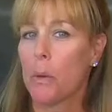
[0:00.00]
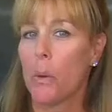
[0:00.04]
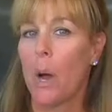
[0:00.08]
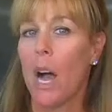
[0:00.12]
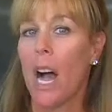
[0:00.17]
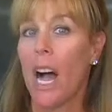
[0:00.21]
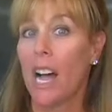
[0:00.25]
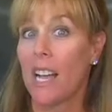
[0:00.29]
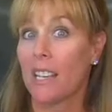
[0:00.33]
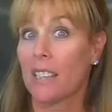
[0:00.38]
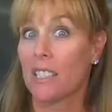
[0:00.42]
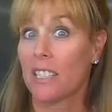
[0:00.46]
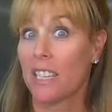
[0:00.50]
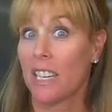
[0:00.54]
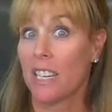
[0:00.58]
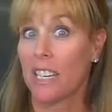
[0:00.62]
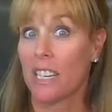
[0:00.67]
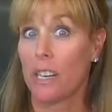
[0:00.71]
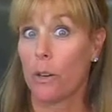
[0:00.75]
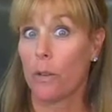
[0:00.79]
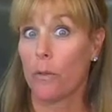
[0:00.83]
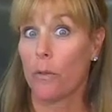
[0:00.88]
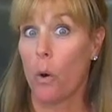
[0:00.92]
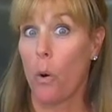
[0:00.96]
you husk an
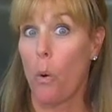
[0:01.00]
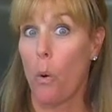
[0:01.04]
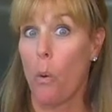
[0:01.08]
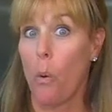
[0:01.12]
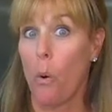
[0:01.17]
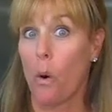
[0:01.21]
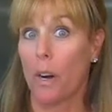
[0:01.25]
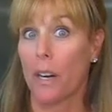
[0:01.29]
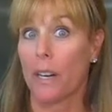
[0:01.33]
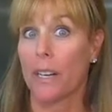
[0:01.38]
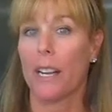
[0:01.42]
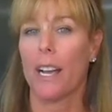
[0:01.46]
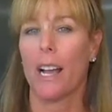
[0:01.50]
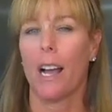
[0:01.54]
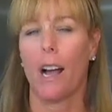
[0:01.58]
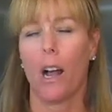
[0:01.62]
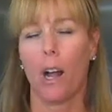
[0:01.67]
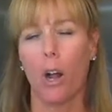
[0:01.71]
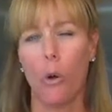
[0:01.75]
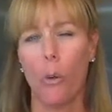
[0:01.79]
ear of corn, a